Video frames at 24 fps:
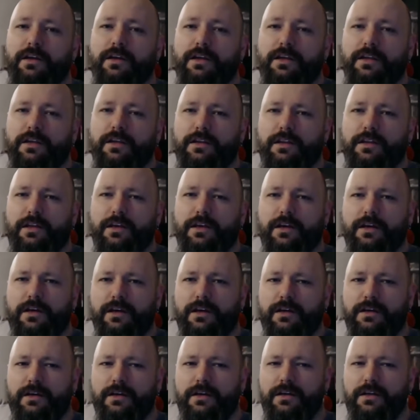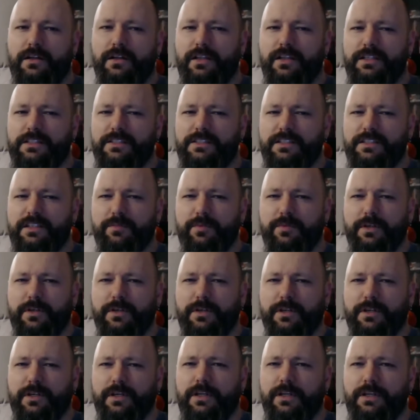a light
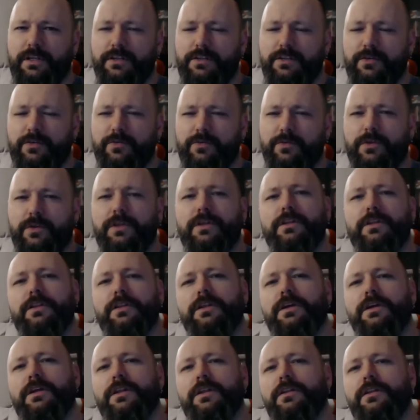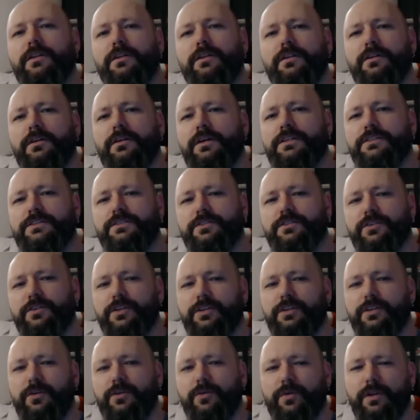sepia kind of tone, and then I
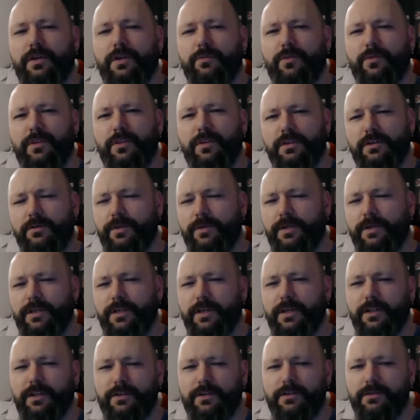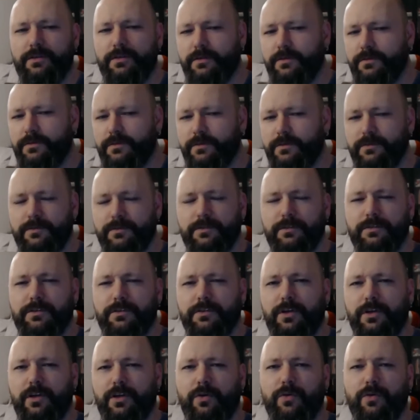started going in with a little bit of color.
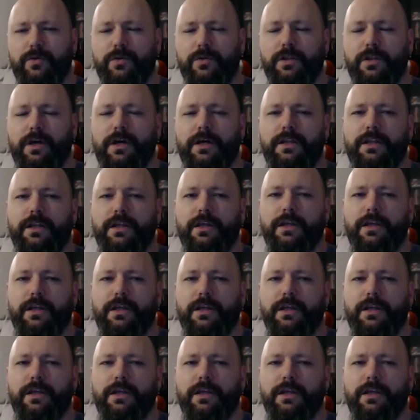Not a whole lot.